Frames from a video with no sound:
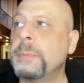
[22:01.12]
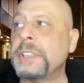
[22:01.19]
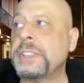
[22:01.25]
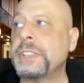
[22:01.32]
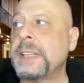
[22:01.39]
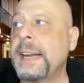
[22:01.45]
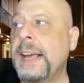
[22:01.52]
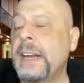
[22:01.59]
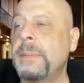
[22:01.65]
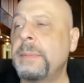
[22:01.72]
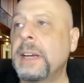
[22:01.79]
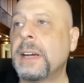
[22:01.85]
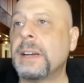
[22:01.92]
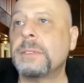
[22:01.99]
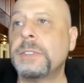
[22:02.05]
mentioned that anime
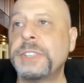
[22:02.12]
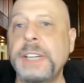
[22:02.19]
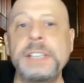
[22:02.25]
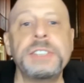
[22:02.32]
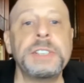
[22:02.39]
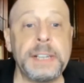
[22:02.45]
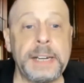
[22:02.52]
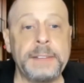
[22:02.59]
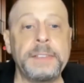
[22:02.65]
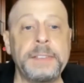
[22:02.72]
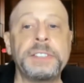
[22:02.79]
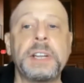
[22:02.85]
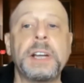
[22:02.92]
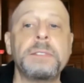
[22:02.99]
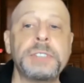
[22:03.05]
conversation and
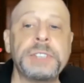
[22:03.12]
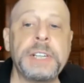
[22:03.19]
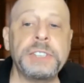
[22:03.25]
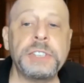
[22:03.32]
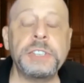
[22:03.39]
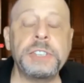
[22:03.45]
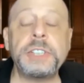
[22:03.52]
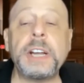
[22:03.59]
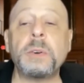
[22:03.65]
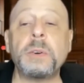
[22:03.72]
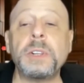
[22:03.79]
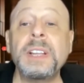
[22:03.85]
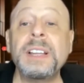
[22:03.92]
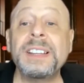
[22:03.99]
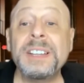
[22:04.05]
this conversation in
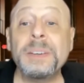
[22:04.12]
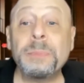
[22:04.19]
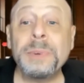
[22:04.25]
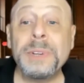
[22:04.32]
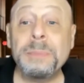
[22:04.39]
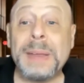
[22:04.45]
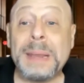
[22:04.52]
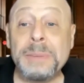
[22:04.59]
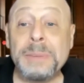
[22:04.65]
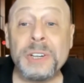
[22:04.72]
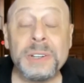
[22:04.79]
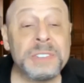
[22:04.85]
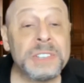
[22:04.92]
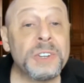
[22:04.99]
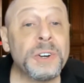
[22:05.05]
general, you maybe you're
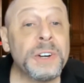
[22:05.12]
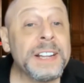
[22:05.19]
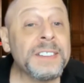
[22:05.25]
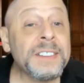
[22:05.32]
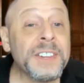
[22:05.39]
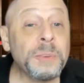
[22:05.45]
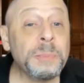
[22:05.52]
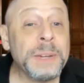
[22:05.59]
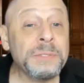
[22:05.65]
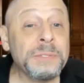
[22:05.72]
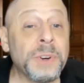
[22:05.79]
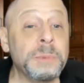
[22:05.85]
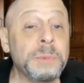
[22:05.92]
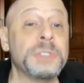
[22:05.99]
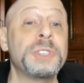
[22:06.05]
even learning a little bit
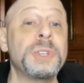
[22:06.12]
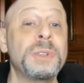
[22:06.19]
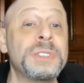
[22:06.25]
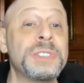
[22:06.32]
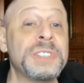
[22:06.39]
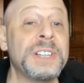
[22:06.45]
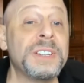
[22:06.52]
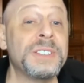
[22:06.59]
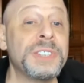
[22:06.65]
from your students here